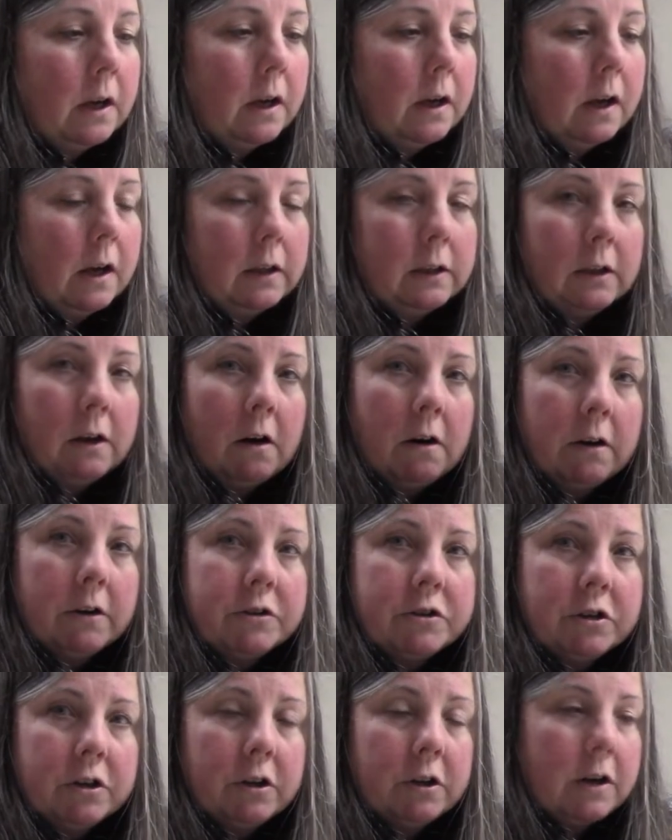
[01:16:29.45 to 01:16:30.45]
a
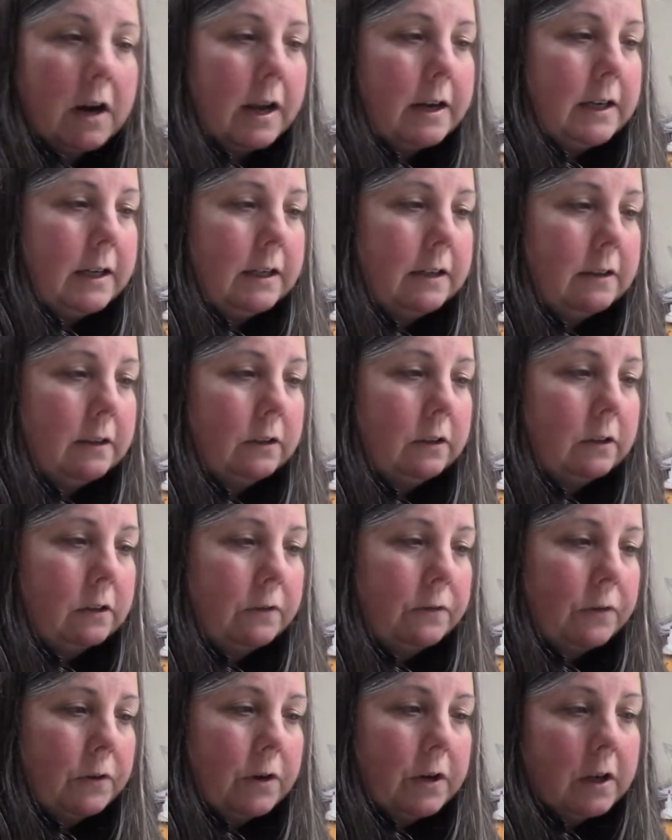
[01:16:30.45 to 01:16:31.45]
larger, I needed to look
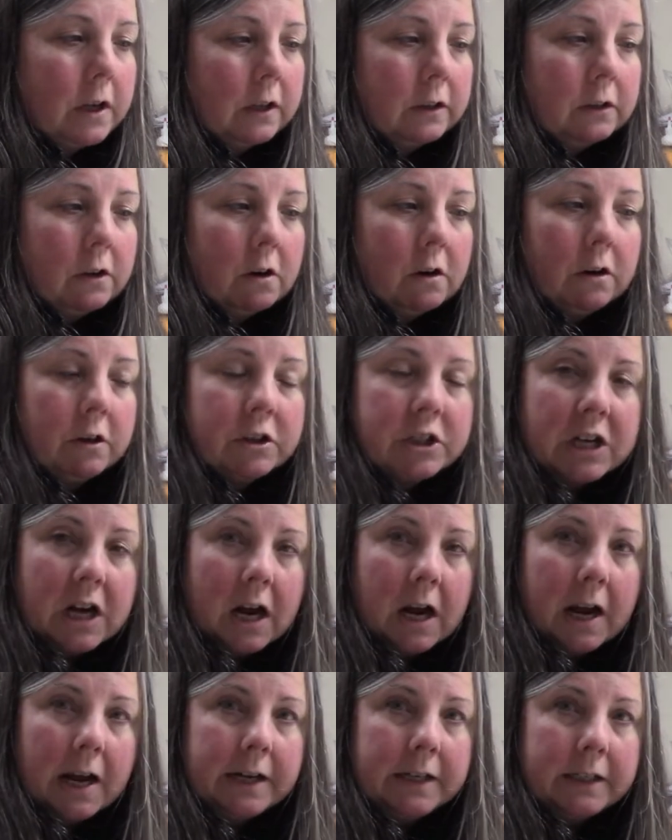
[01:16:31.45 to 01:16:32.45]
for a large
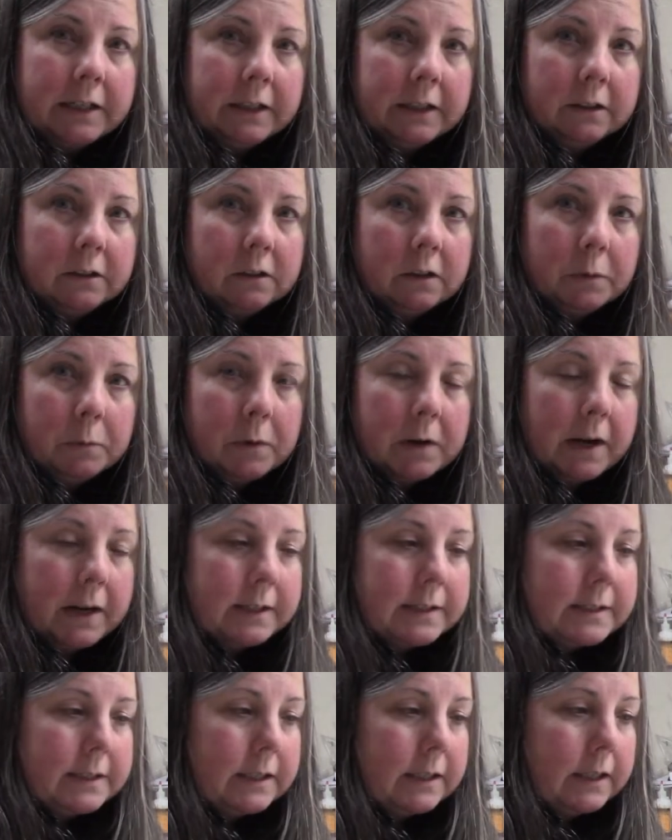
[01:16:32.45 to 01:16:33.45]
eye needle, and when I
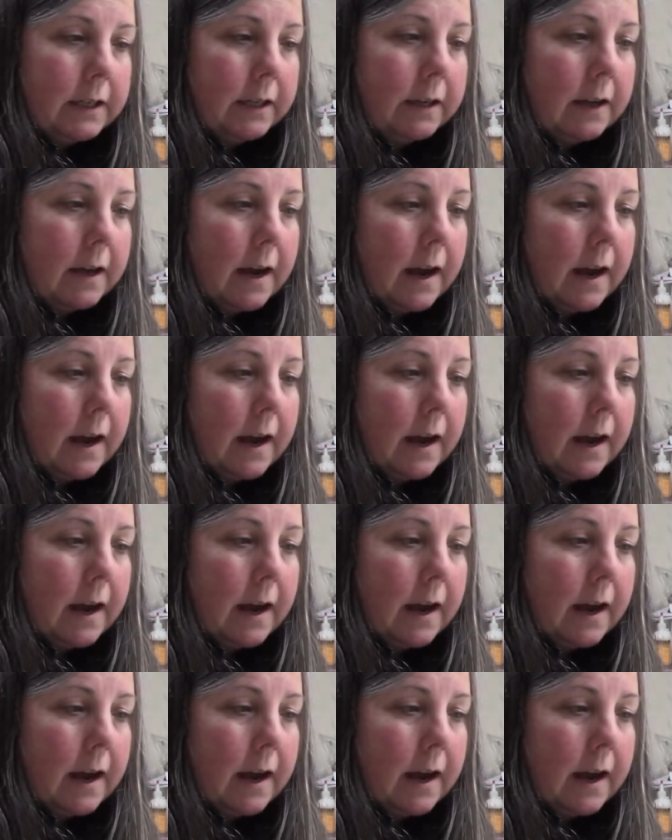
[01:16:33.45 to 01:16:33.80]
did,